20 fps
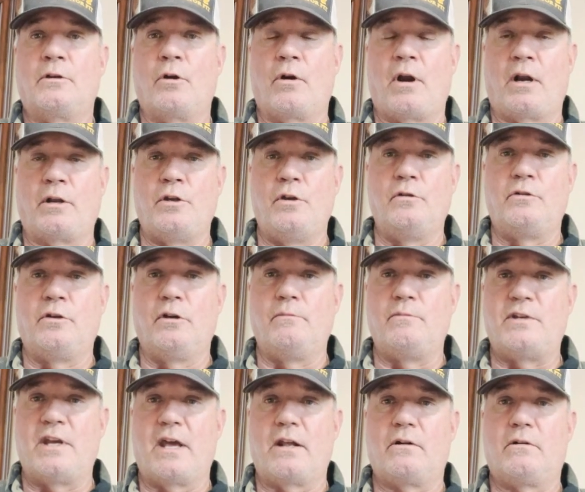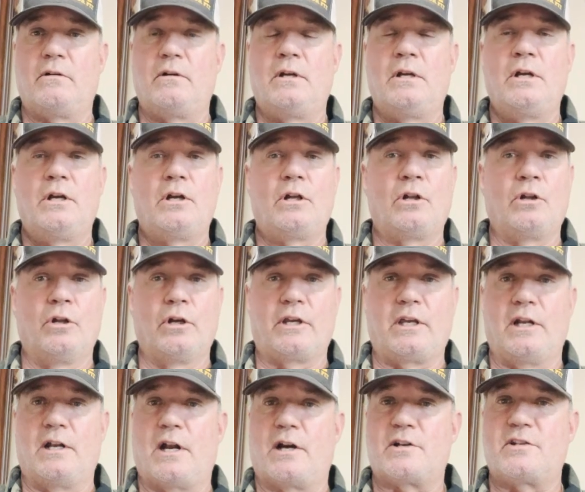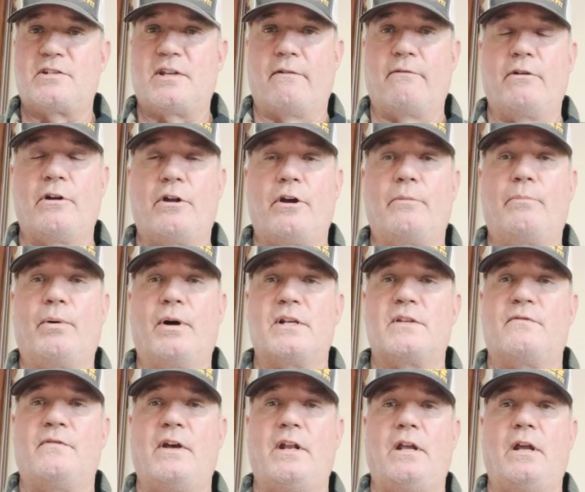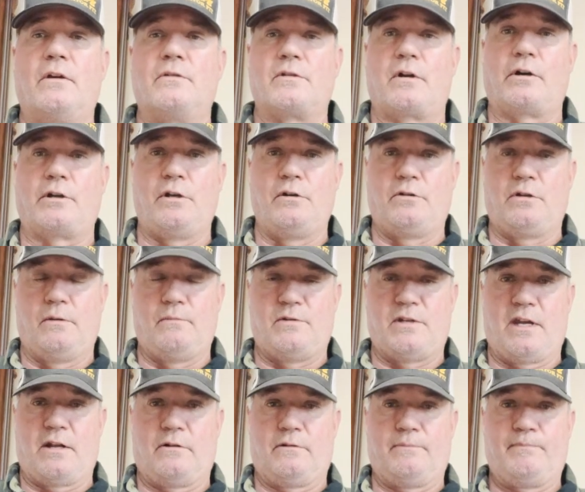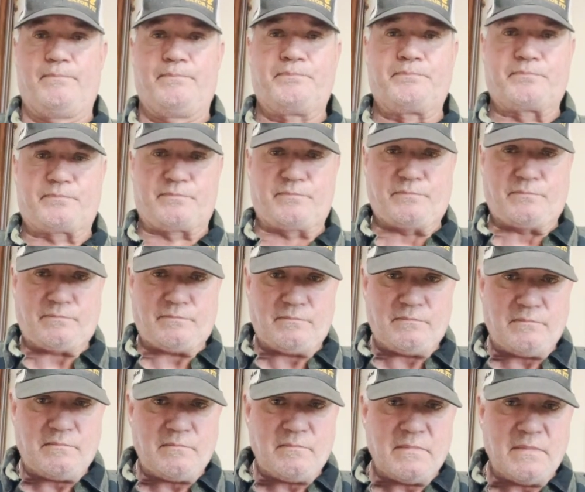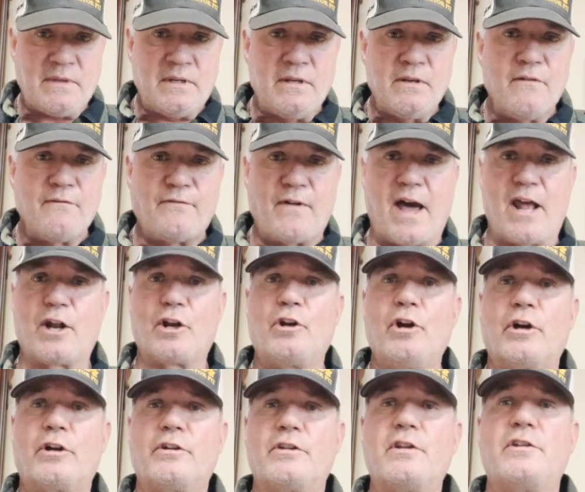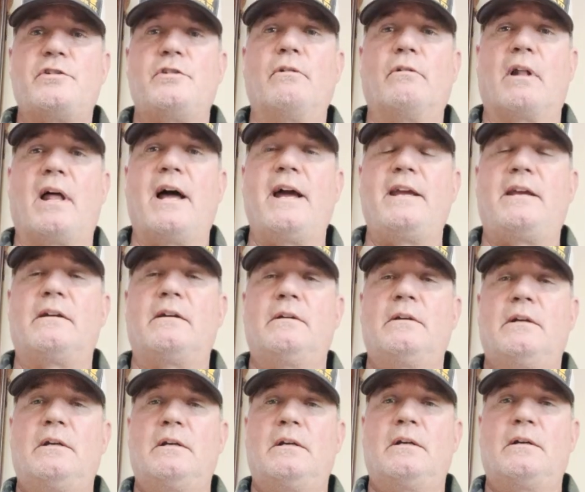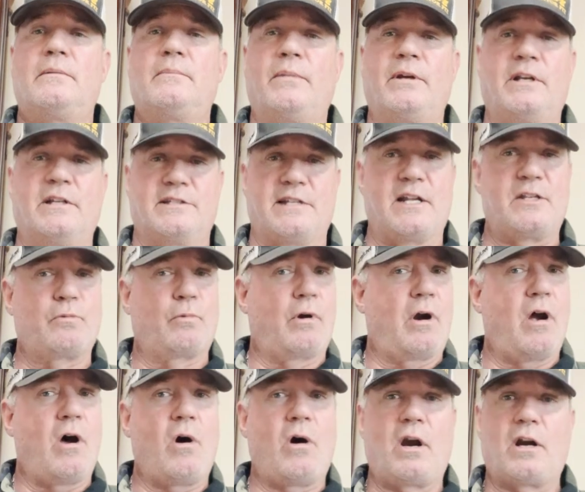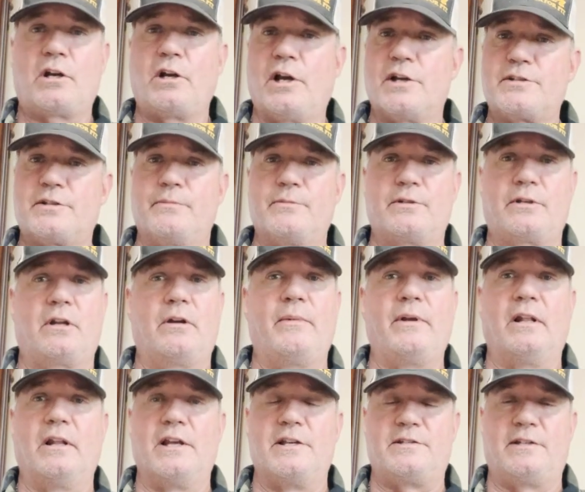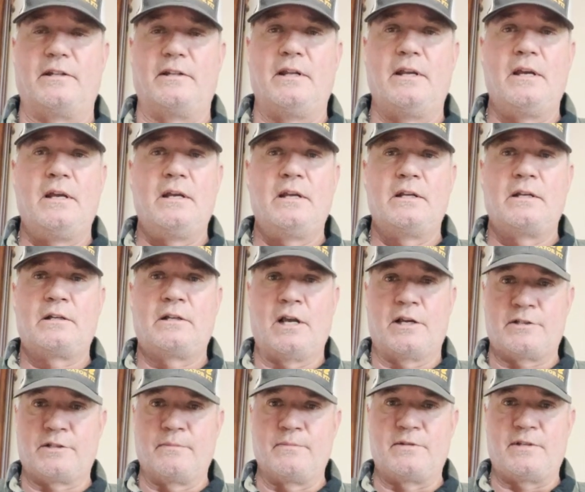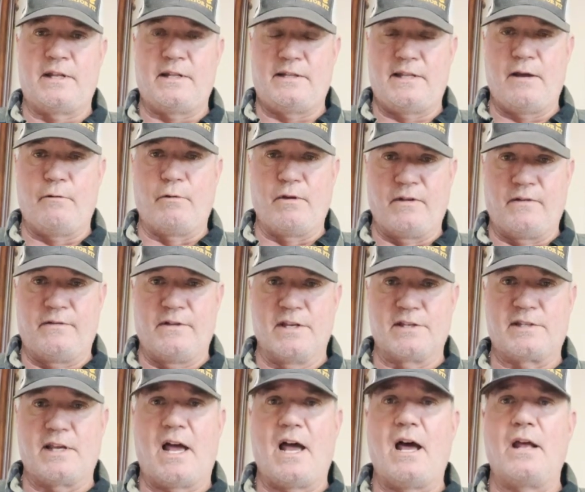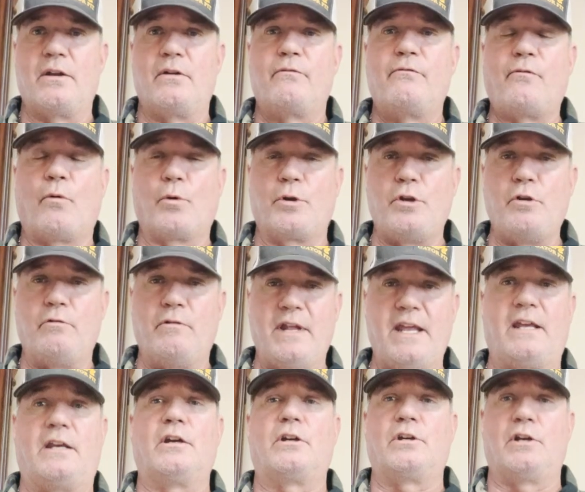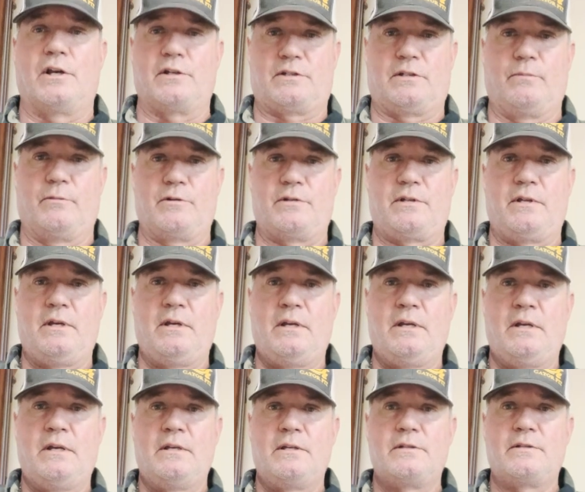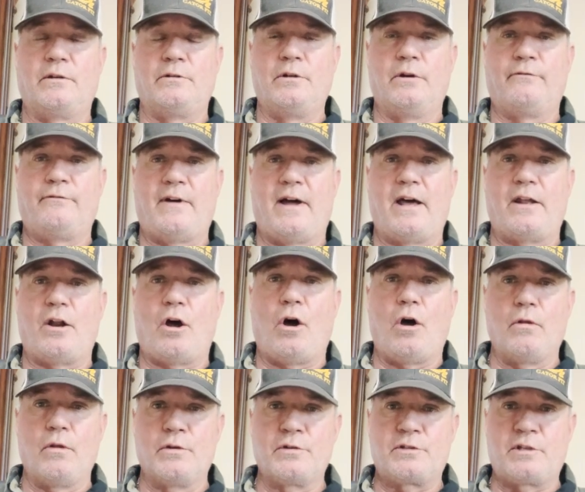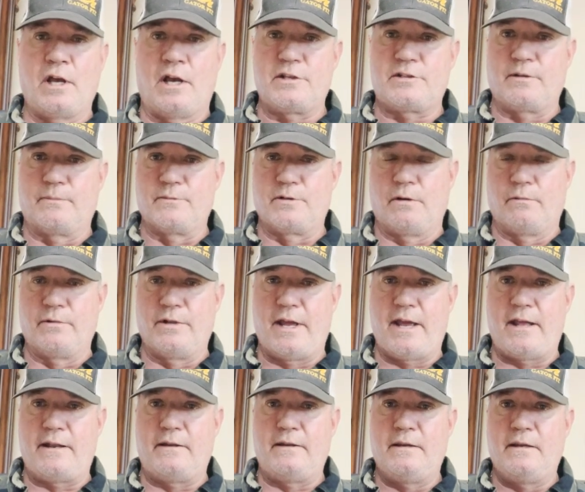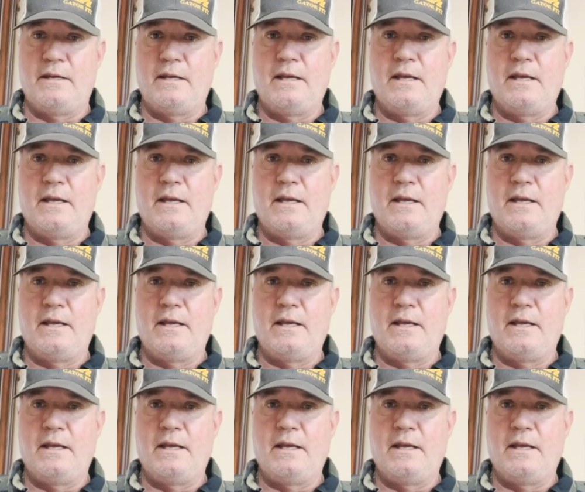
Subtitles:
Go to our YouTube channel, look at our 700 plus videos on our YouTube channel. Find a cooker that you like, because that's where all our customs are going to be listed. Customs that we designed for unique customers. So you'll find all those customs on that.